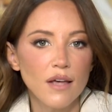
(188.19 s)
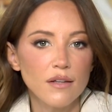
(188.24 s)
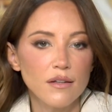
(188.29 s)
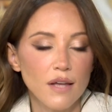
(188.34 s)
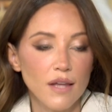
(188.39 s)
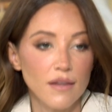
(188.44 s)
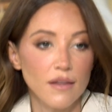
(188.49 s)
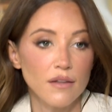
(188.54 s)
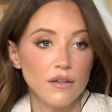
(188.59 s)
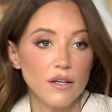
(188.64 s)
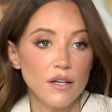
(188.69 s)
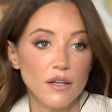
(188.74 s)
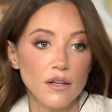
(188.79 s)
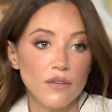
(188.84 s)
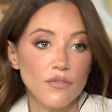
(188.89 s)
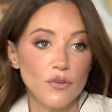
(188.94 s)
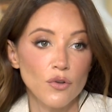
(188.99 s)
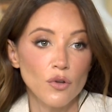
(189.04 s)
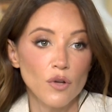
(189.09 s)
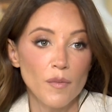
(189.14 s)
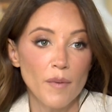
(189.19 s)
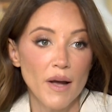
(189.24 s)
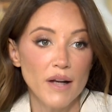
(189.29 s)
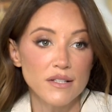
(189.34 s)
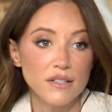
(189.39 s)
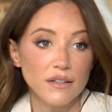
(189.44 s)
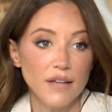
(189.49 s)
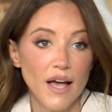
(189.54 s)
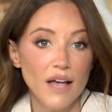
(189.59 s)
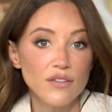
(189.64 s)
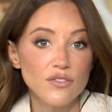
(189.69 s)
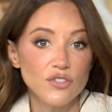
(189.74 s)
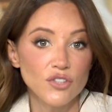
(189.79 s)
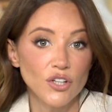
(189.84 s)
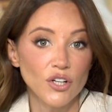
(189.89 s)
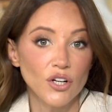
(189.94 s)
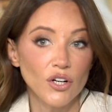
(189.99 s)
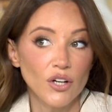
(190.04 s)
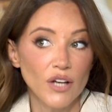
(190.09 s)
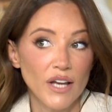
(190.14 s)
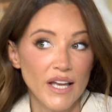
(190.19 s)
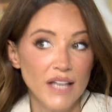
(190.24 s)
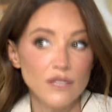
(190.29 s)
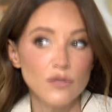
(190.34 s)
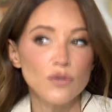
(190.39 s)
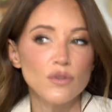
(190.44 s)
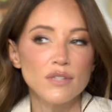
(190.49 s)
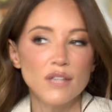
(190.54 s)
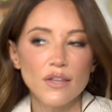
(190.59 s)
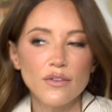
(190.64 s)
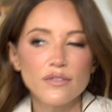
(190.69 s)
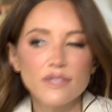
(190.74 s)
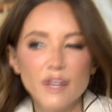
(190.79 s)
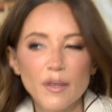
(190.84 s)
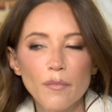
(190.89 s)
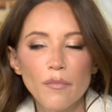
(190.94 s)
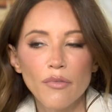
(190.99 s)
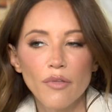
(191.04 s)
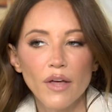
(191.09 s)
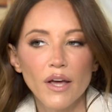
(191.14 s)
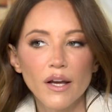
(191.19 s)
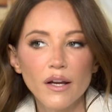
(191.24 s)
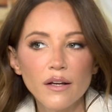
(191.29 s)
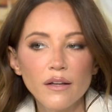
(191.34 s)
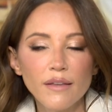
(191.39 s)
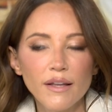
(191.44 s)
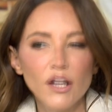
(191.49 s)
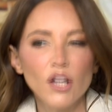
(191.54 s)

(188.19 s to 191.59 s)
And, and if you look back to last year, can't you say the same thing?